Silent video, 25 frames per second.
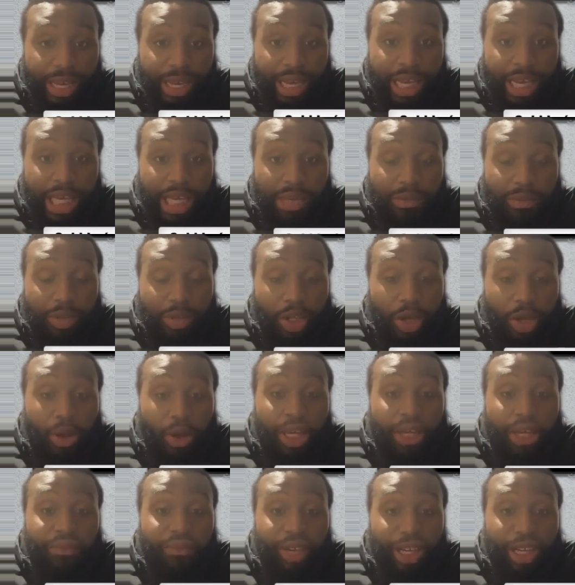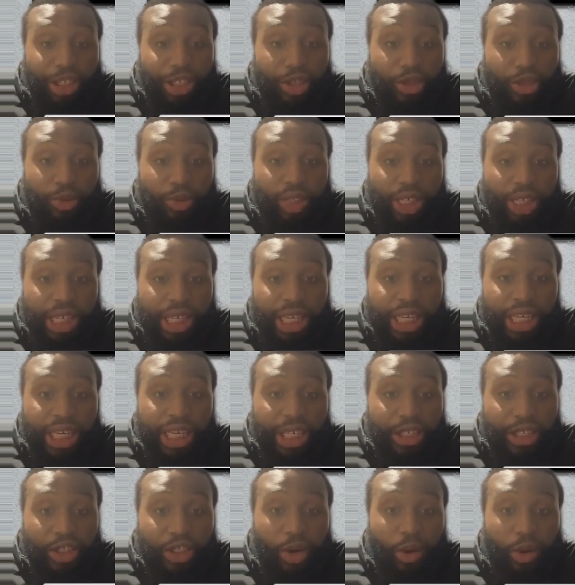even though eventually he
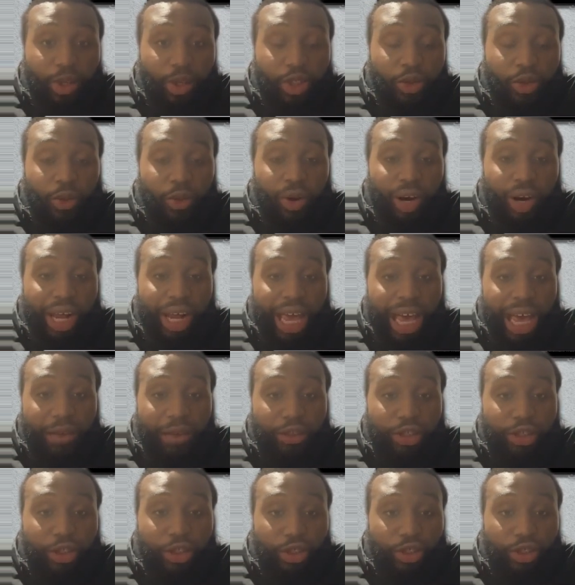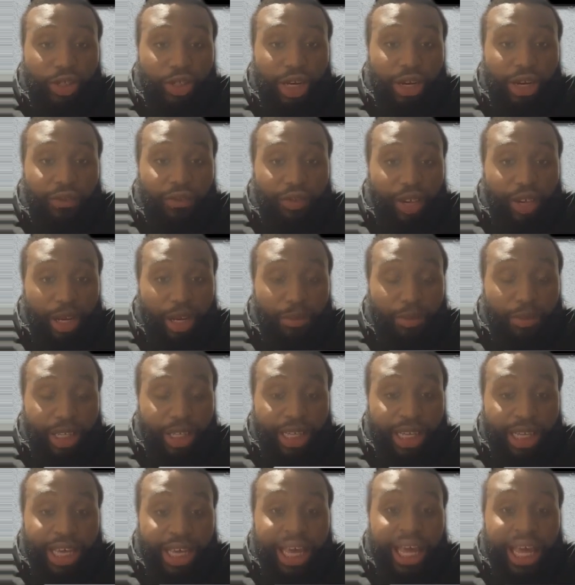is going to want to have children and a family.
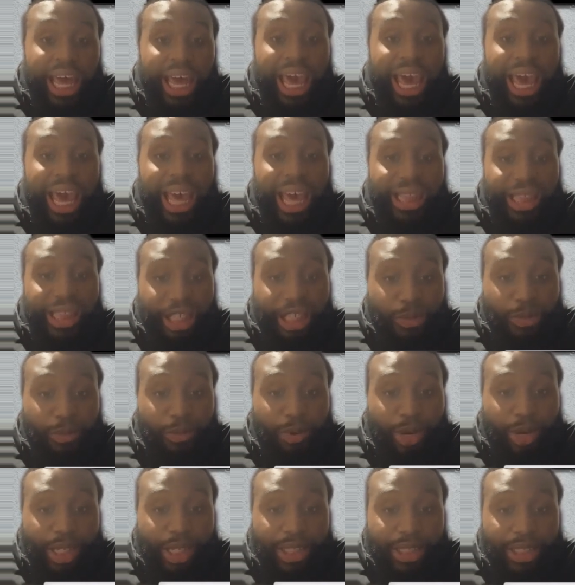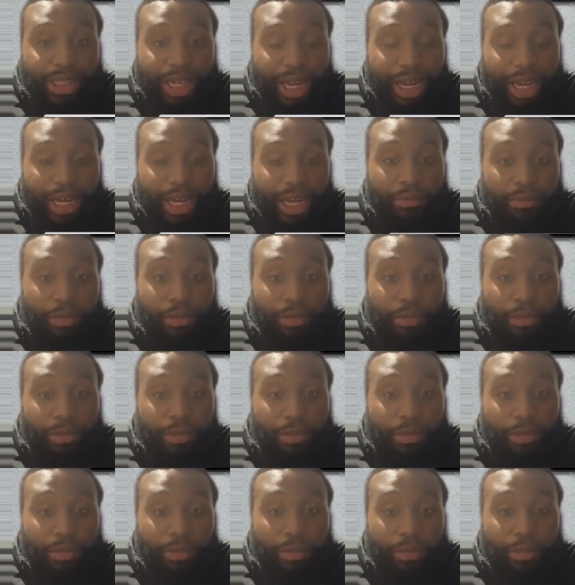At this point in time,